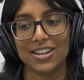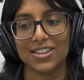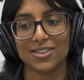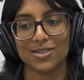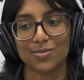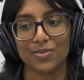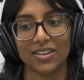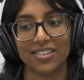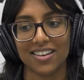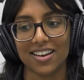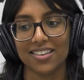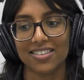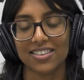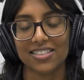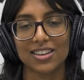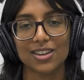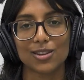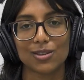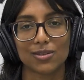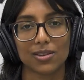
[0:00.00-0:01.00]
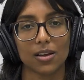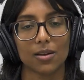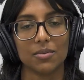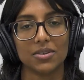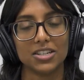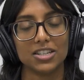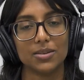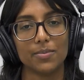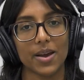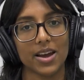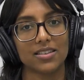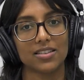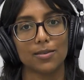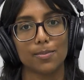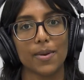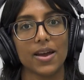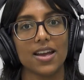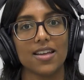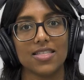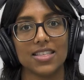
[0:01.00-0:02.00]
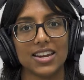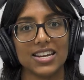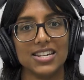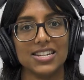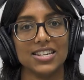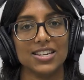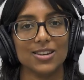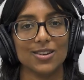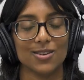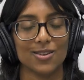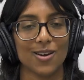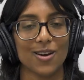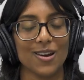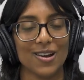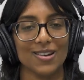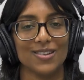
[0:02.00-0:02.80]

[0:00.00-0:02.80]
just realized that there's so much about Spain that I didn't know.